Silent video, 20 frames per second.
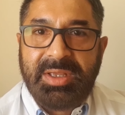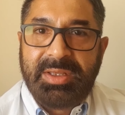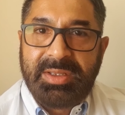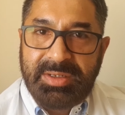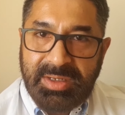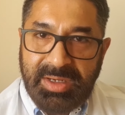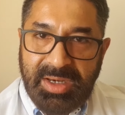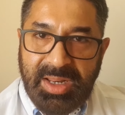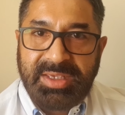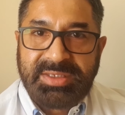
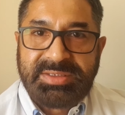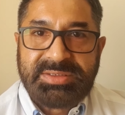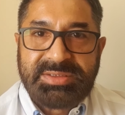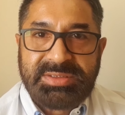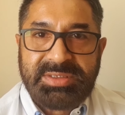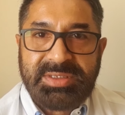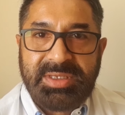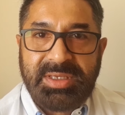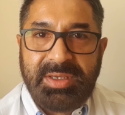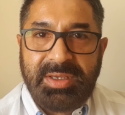
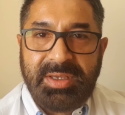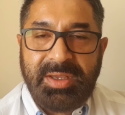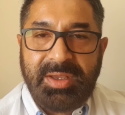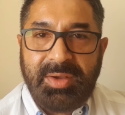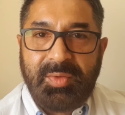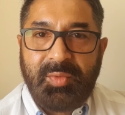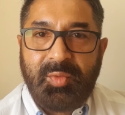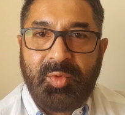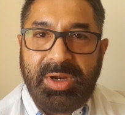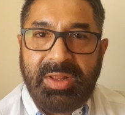less
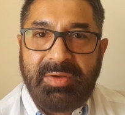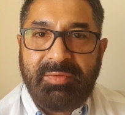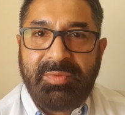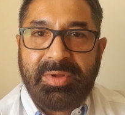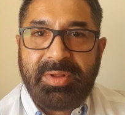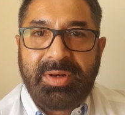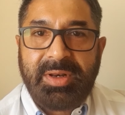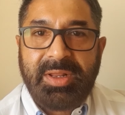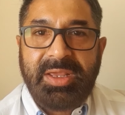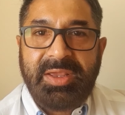
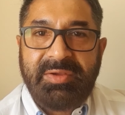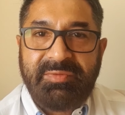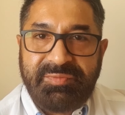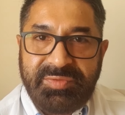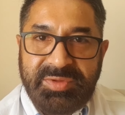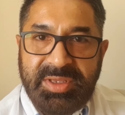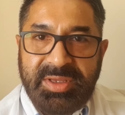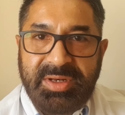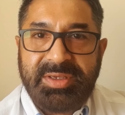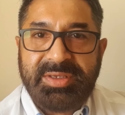whatever,
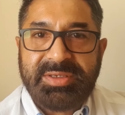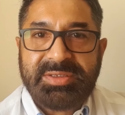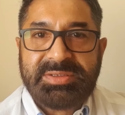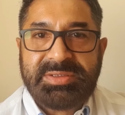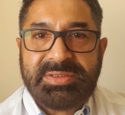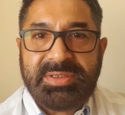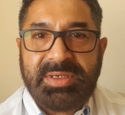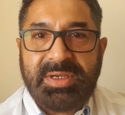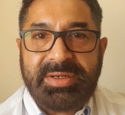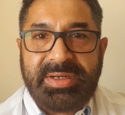if there
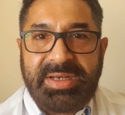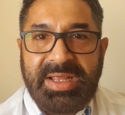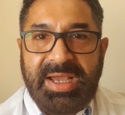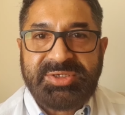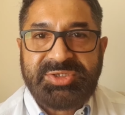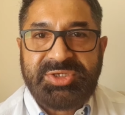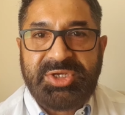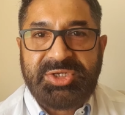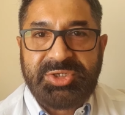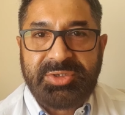is a
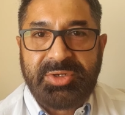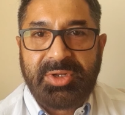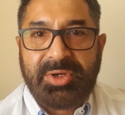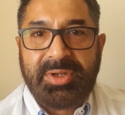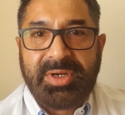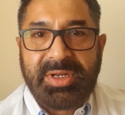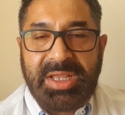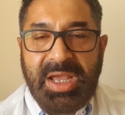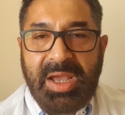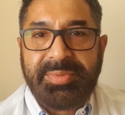taxation
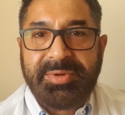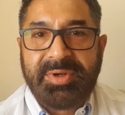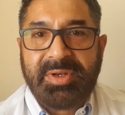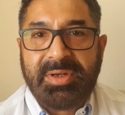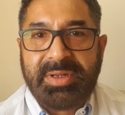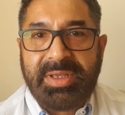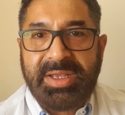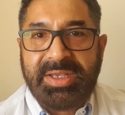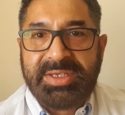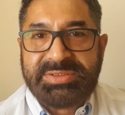on
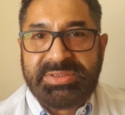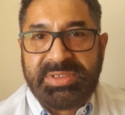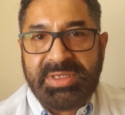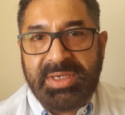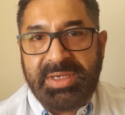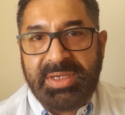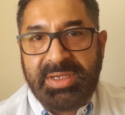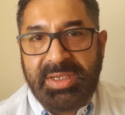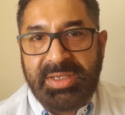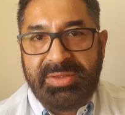capital gains
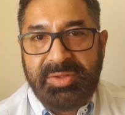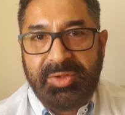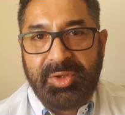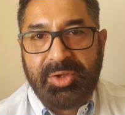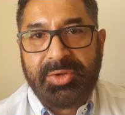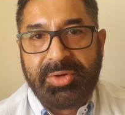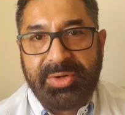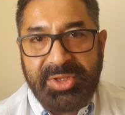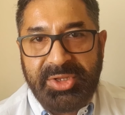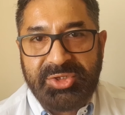in
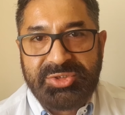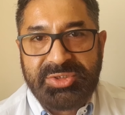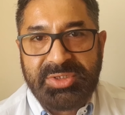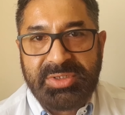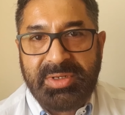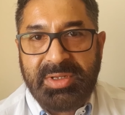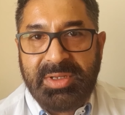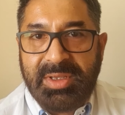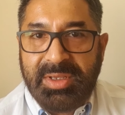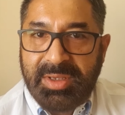your
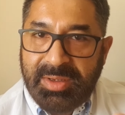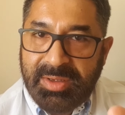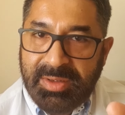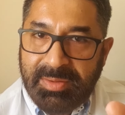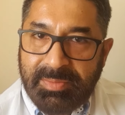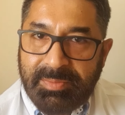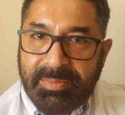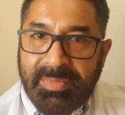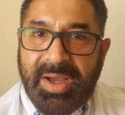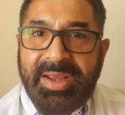region,
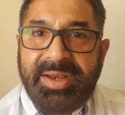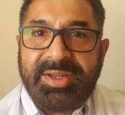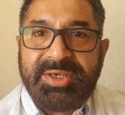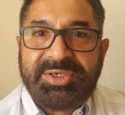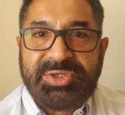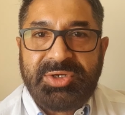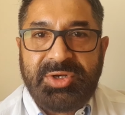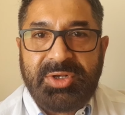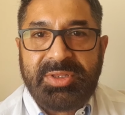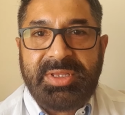
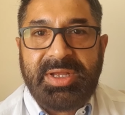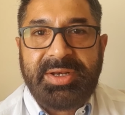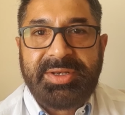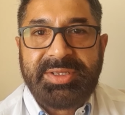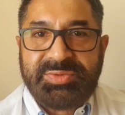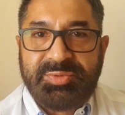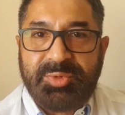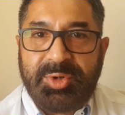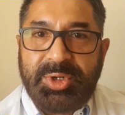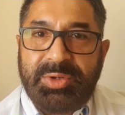minus all that
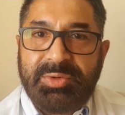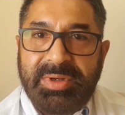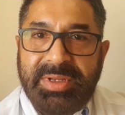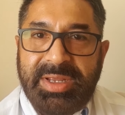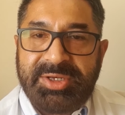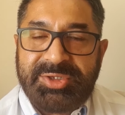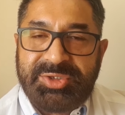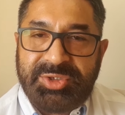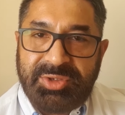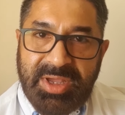is what you will
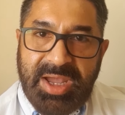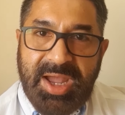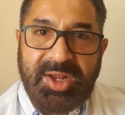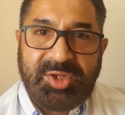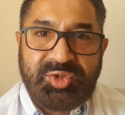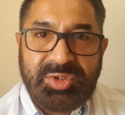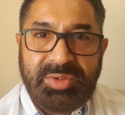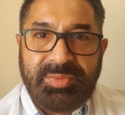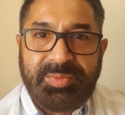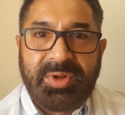get. So the
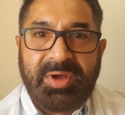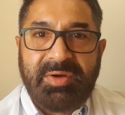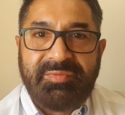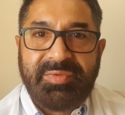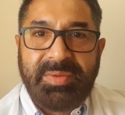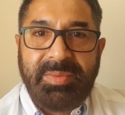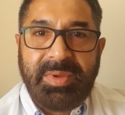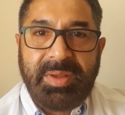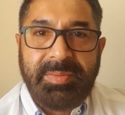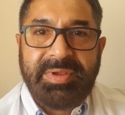actual
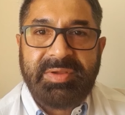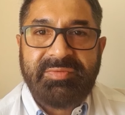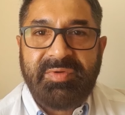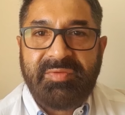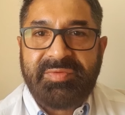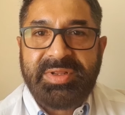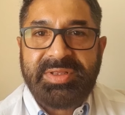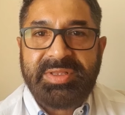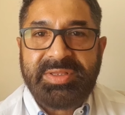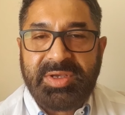profit may be
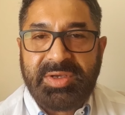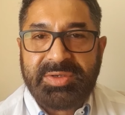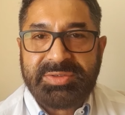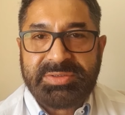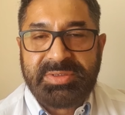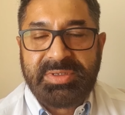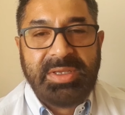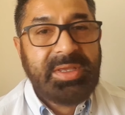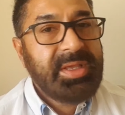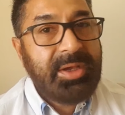fifteen
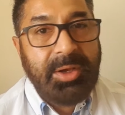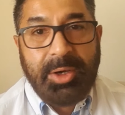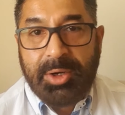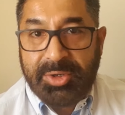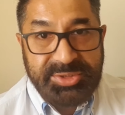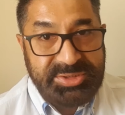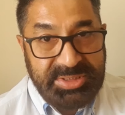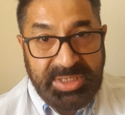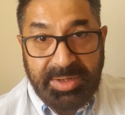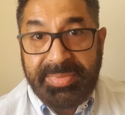thousand.
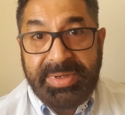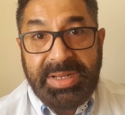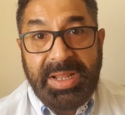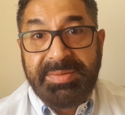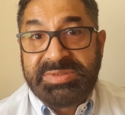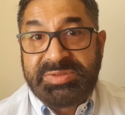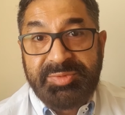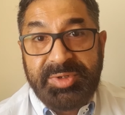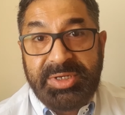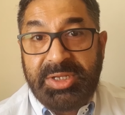Or
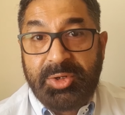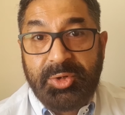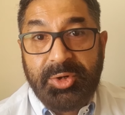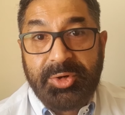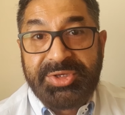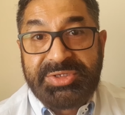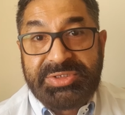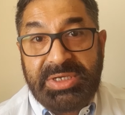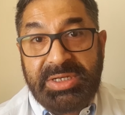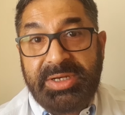sometimes when you go
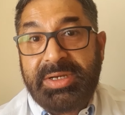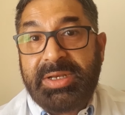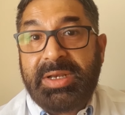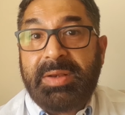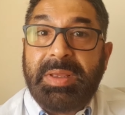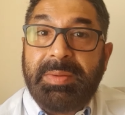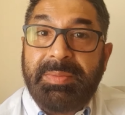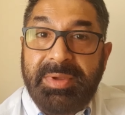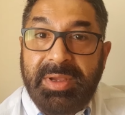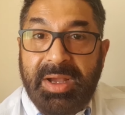to sell it, it
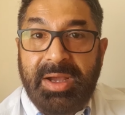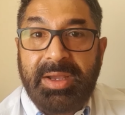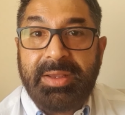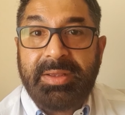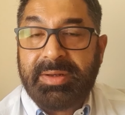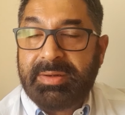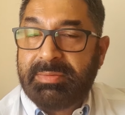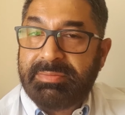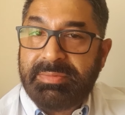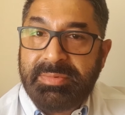may be
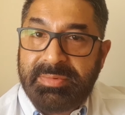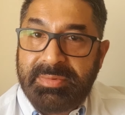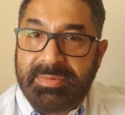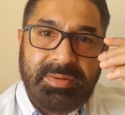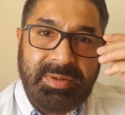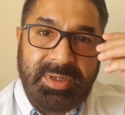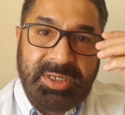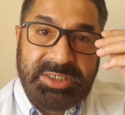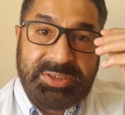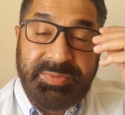higher.
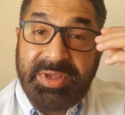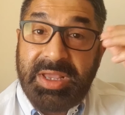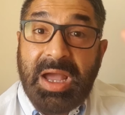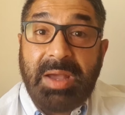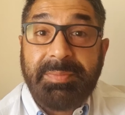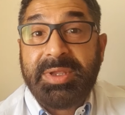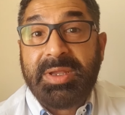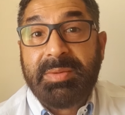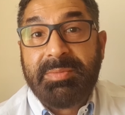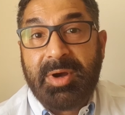Let's be
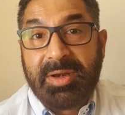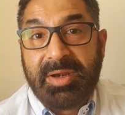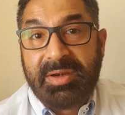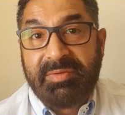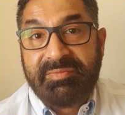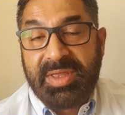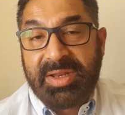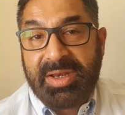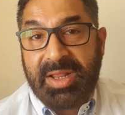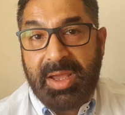happy about it if that